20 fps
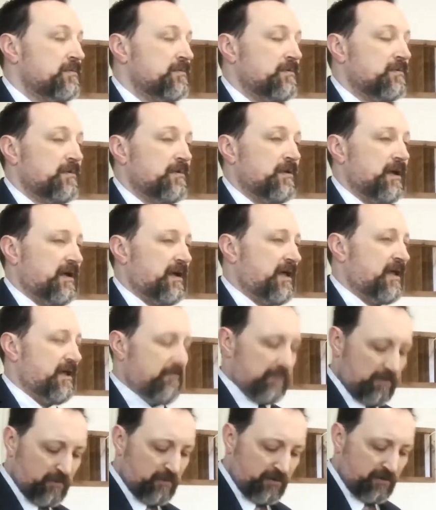I can't
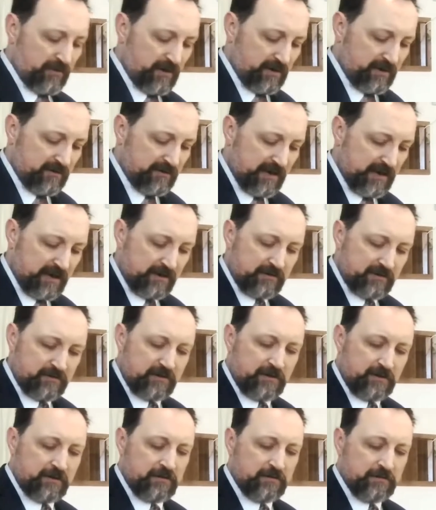remember the exact
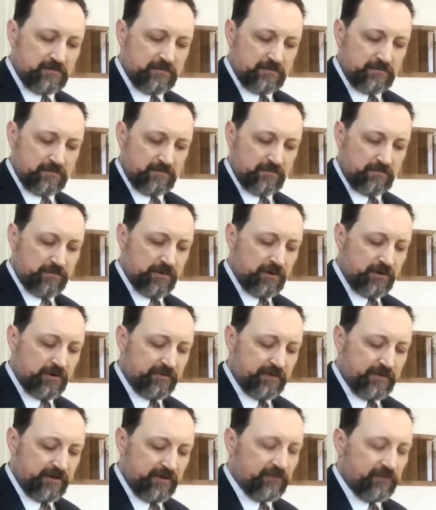book
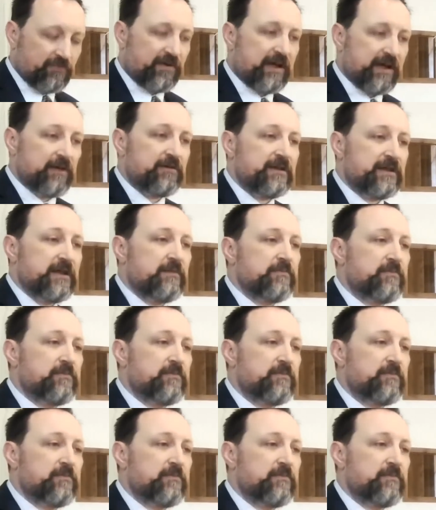that it's found in,